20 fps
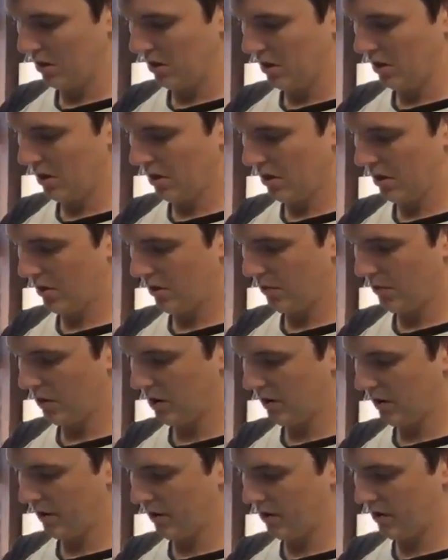You do this, you
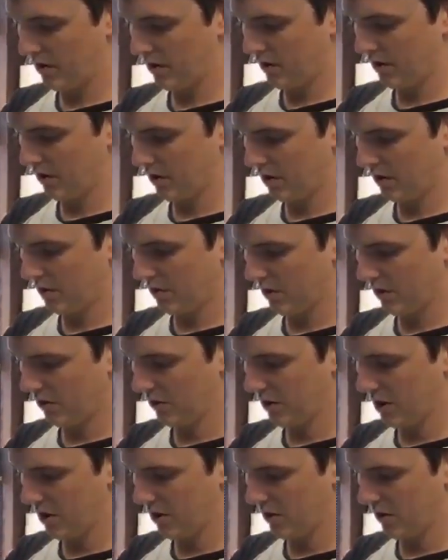want to try to
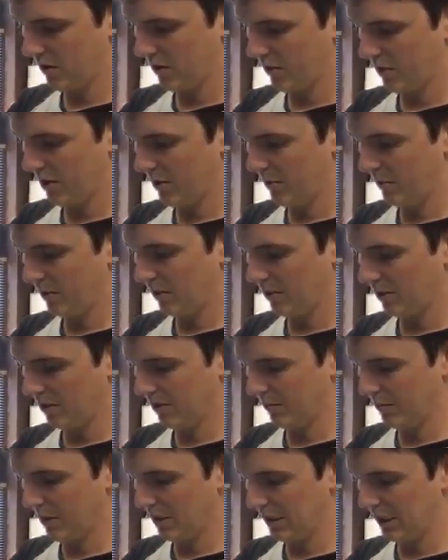avoid making
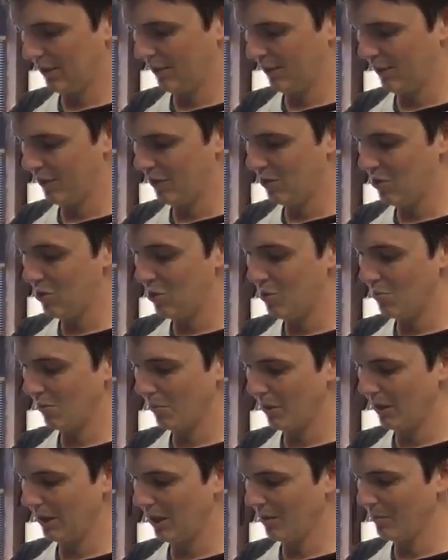foam or making
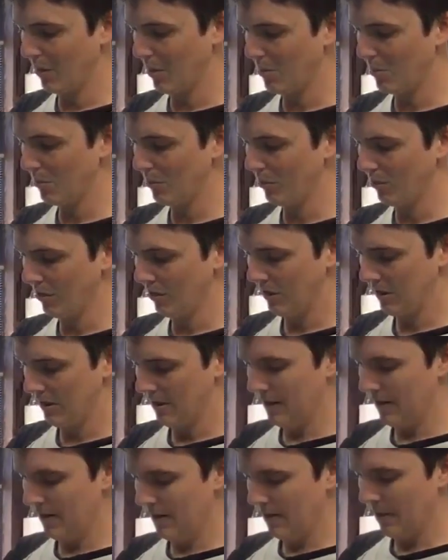bubbles.
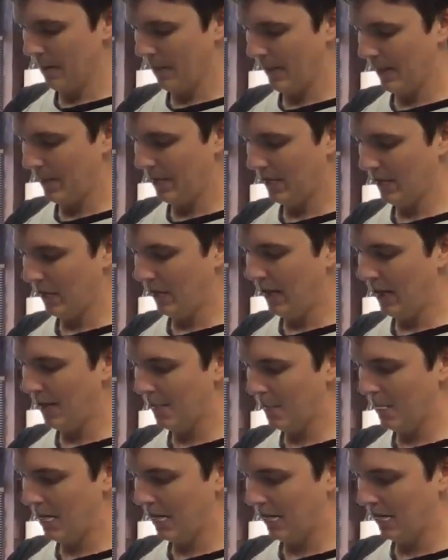It's okay to
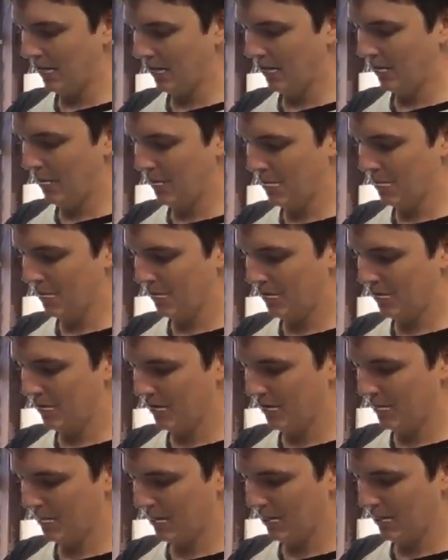make bubbles,
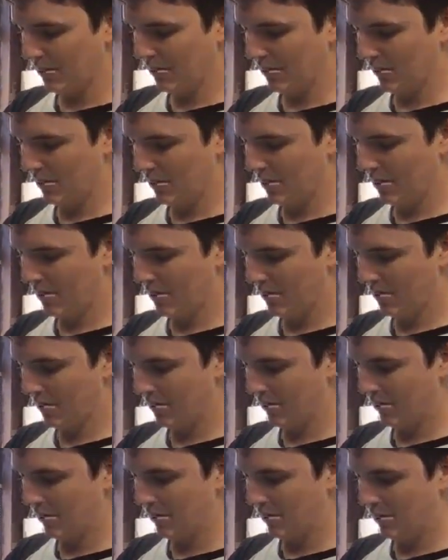just make sure that you